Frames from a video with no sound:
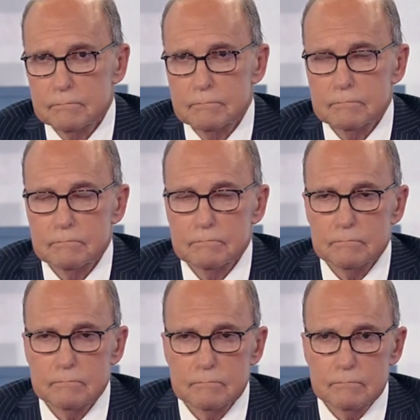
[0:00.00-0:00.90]

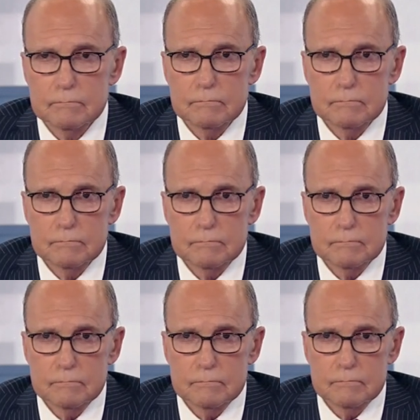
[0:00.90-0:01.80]

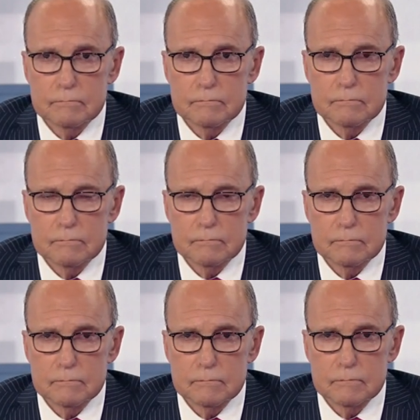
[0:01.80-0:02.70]

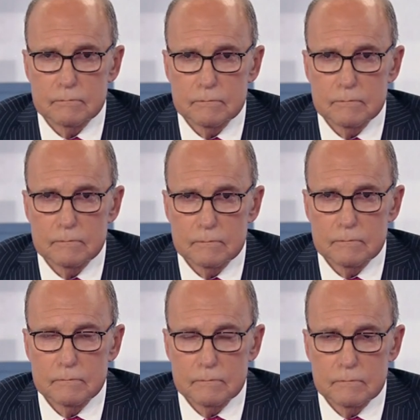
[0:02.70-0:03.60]

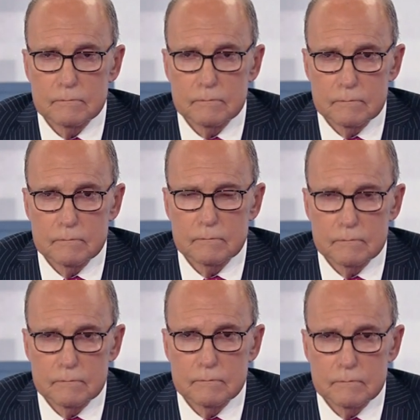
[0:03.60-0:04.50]

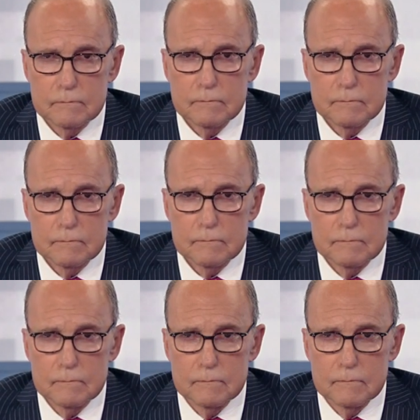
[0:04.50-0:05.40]

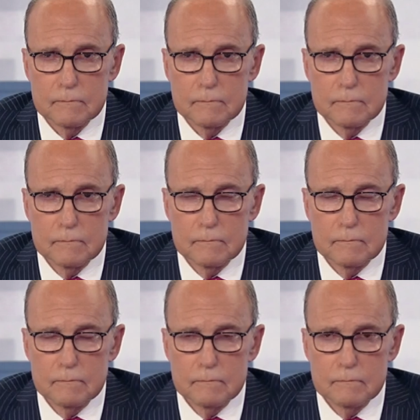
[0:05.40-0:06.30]

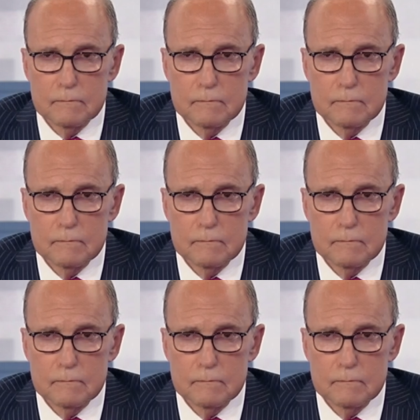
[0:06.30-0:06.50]
This person isn't speaking.